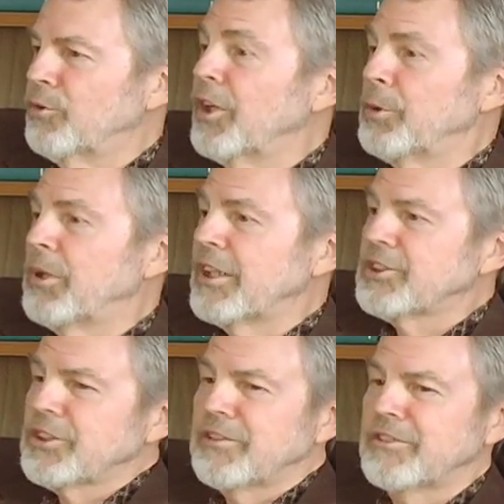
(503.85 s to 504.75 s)
really big
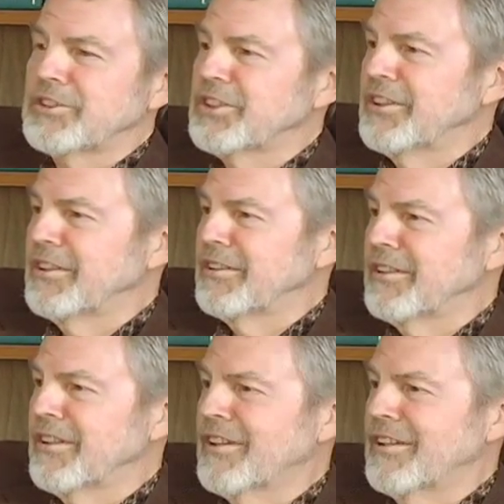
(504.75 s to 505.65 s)
servers in
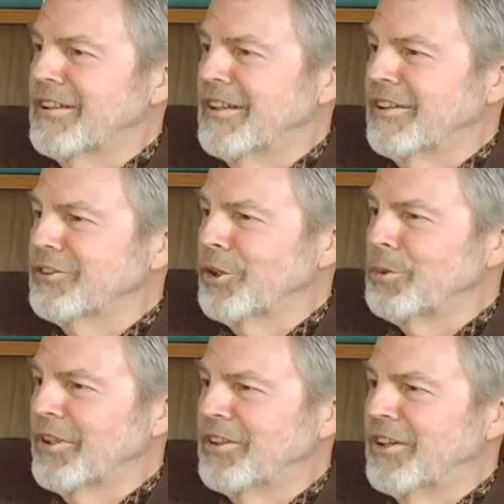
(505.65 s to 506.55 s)
the uh,
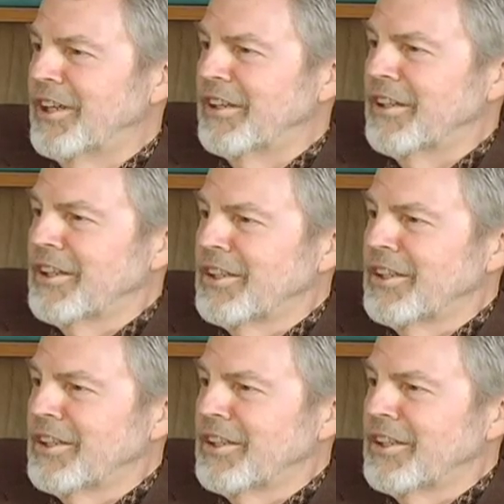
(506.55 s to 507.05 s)
global internet.